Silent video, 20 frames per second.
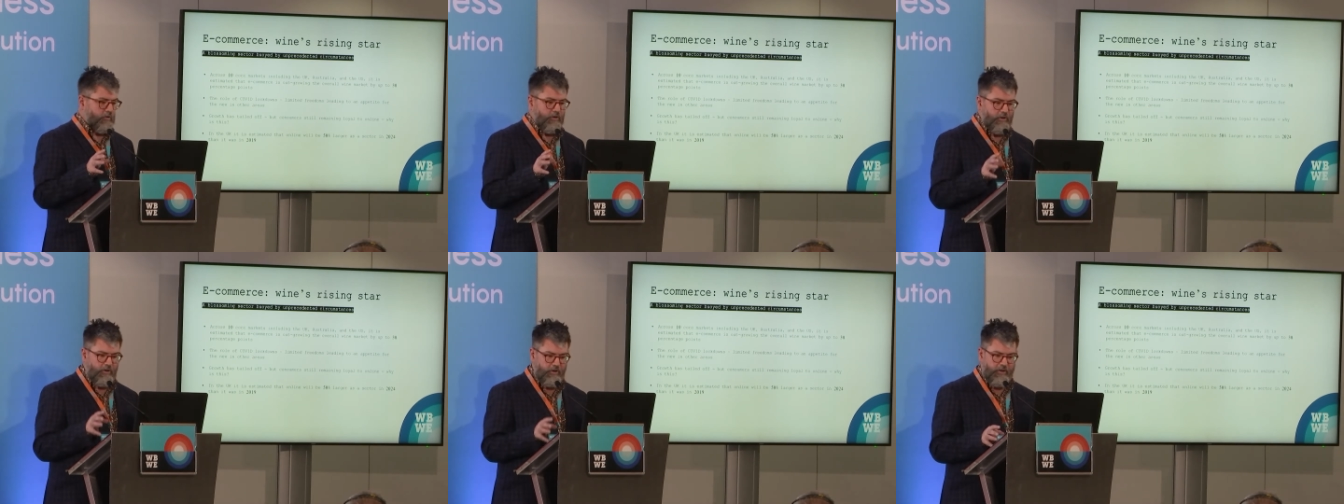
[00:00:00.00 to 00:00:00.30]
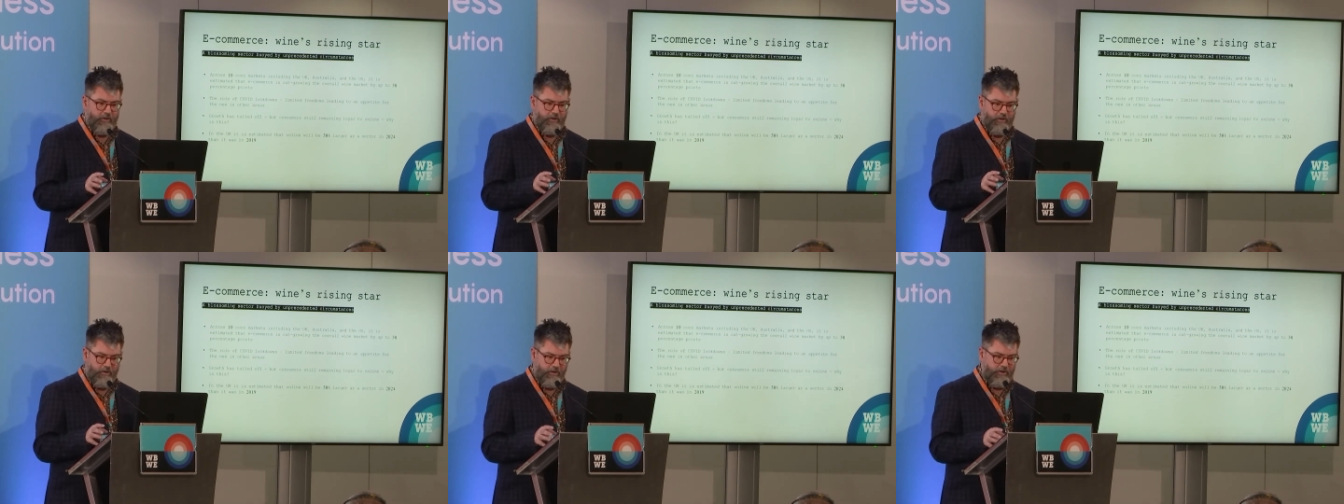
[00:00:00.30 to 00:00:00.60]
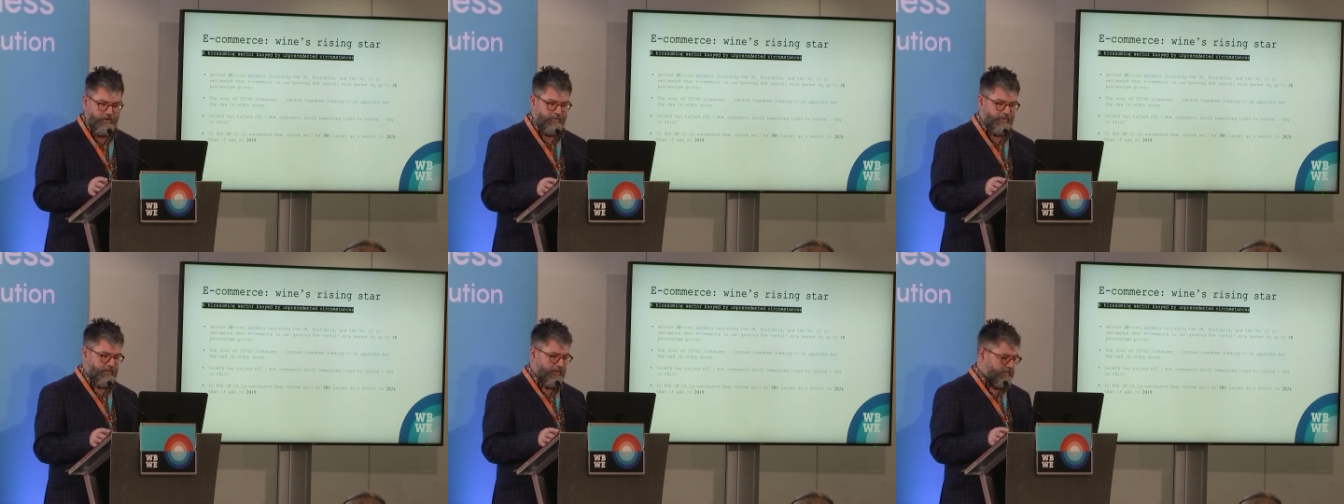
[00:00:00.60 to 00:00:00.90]
look at,
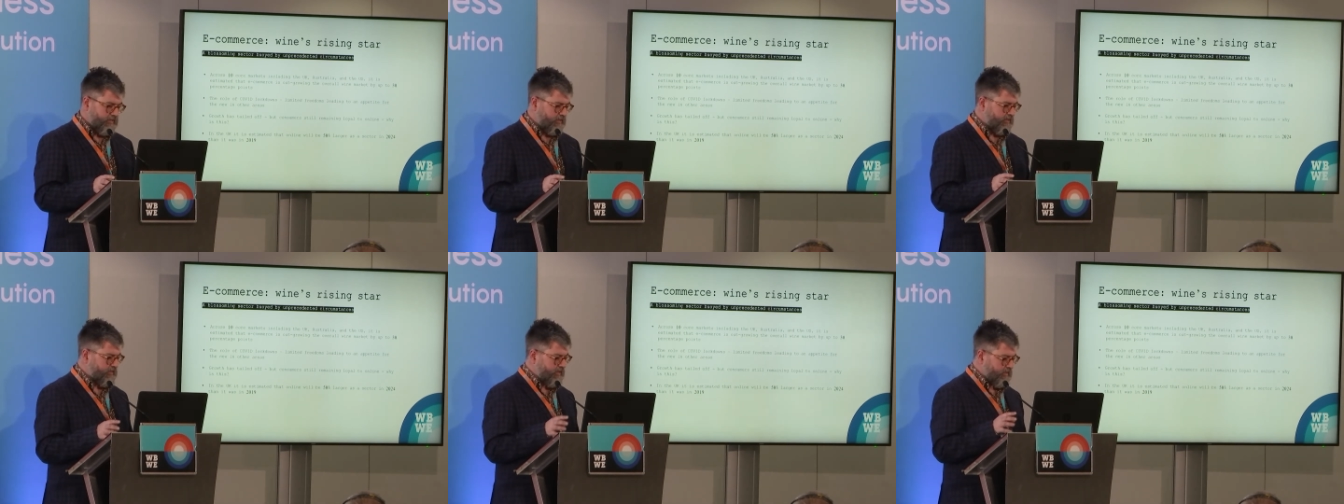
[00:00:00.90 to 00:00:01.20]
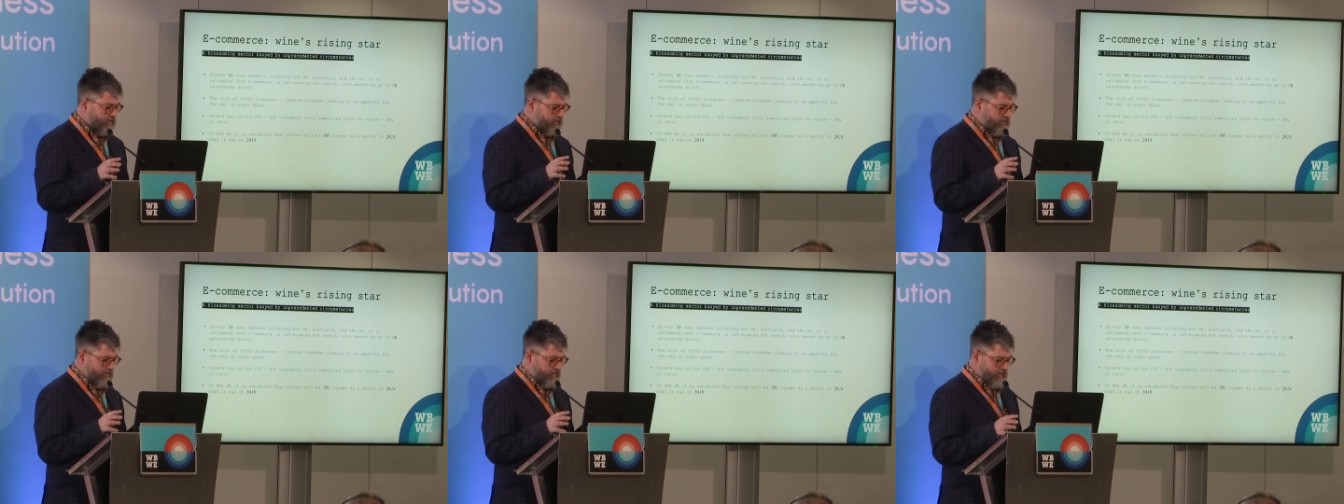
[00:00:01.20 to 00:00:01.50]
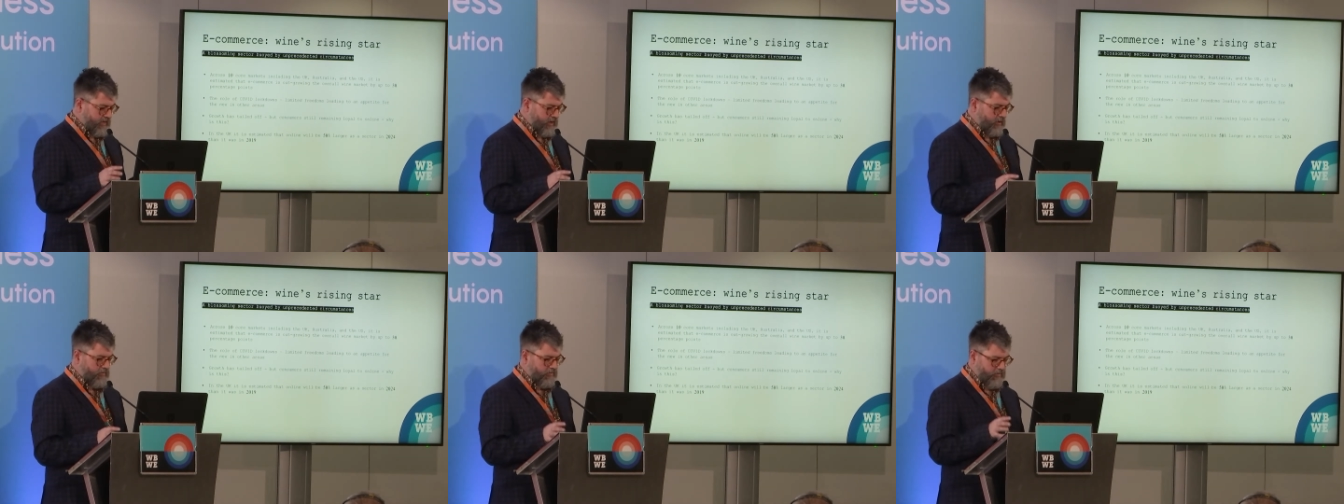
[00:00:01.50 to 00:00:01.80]
look at this, this
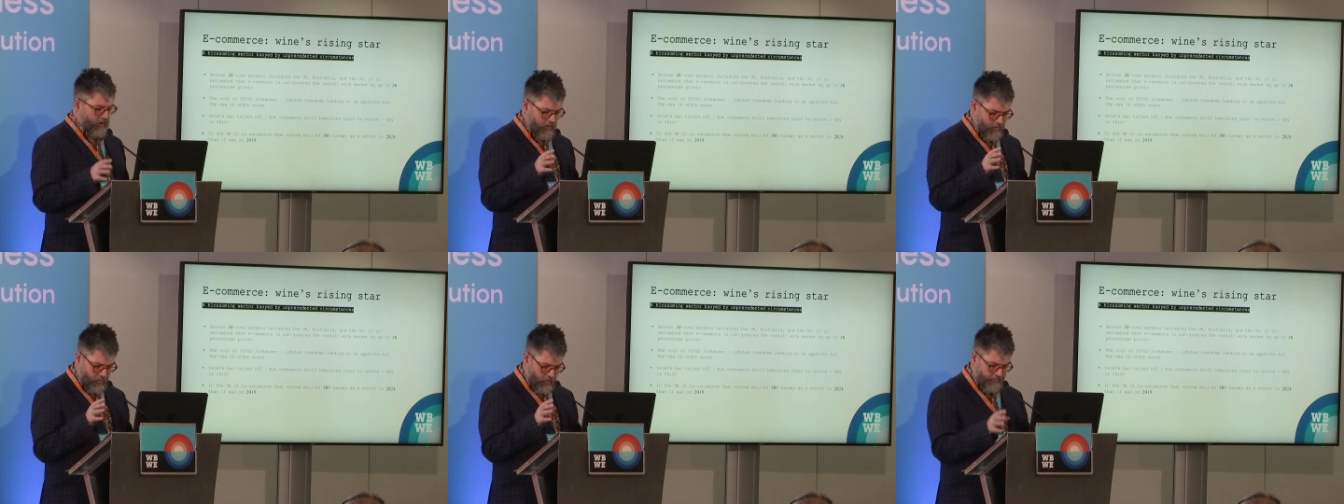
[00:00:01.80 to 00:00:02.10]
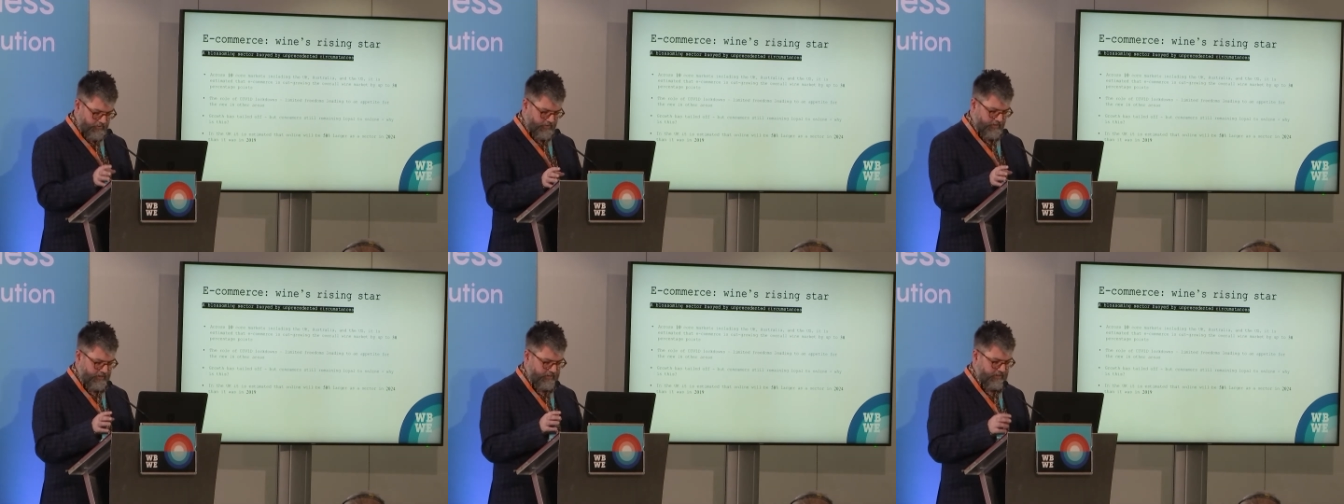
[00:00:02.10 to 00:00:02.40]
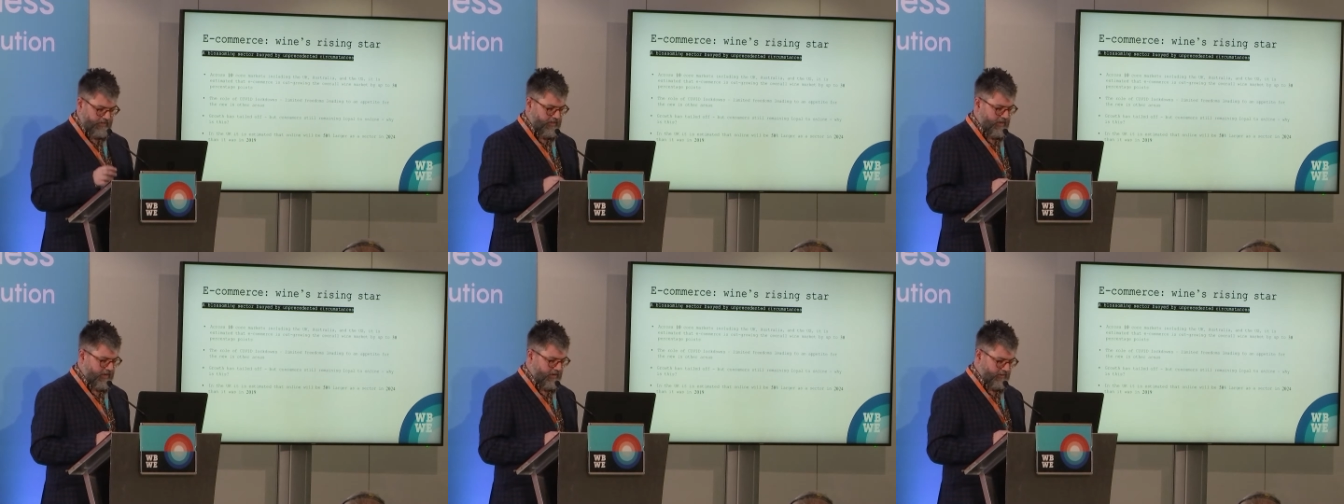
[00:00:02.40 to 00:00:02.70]
I, I want
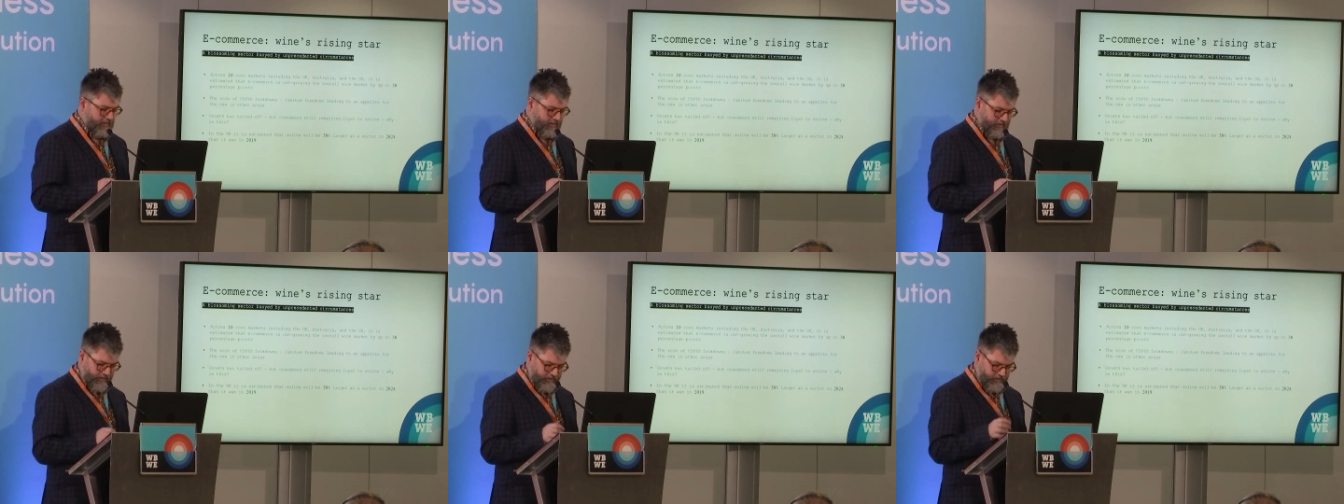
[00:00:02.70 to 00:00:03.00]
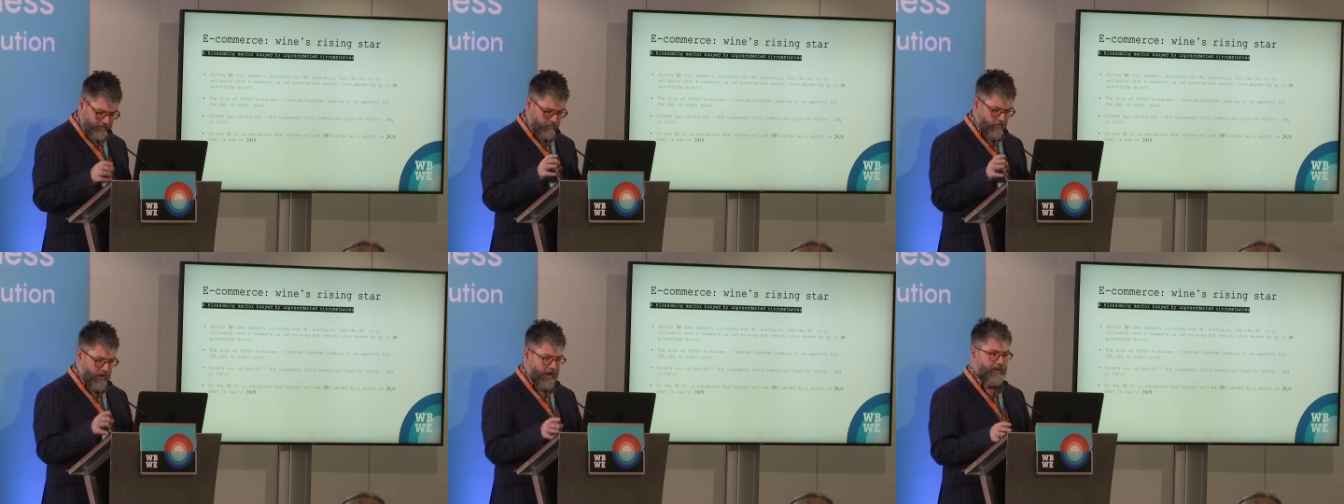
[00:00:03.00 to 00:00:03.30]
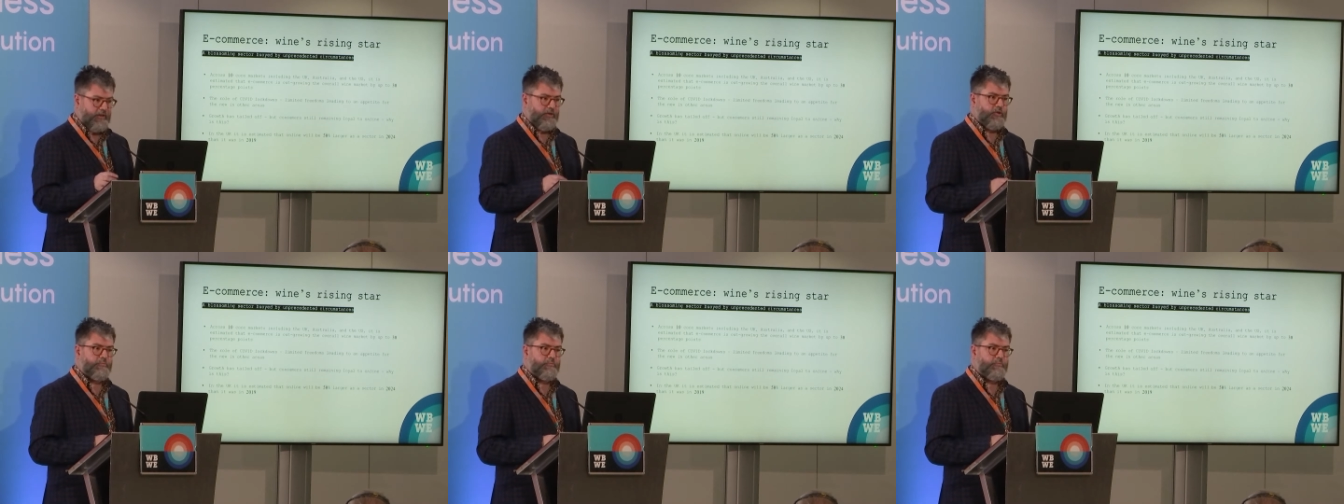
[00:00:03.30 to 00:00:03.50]
this thing, this is great.